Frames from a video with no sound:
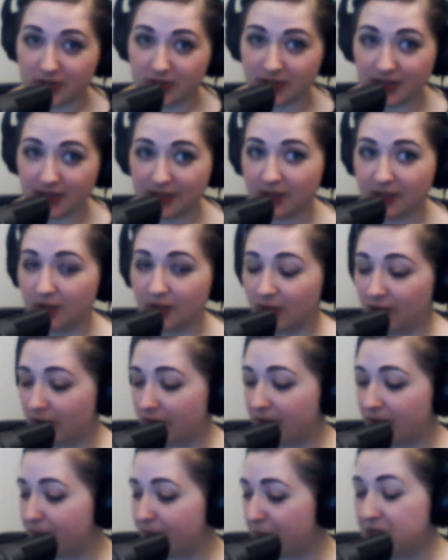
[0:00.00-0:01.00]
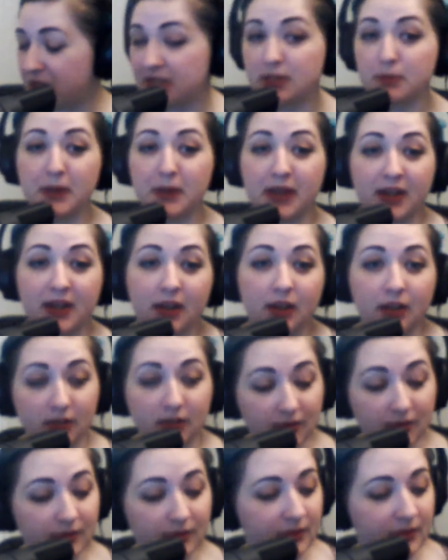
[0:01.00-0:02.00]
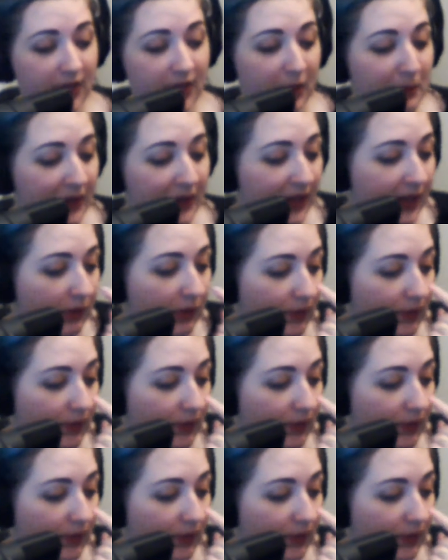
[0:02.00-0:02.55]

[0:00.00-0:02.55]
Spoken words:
in, participating, helping out.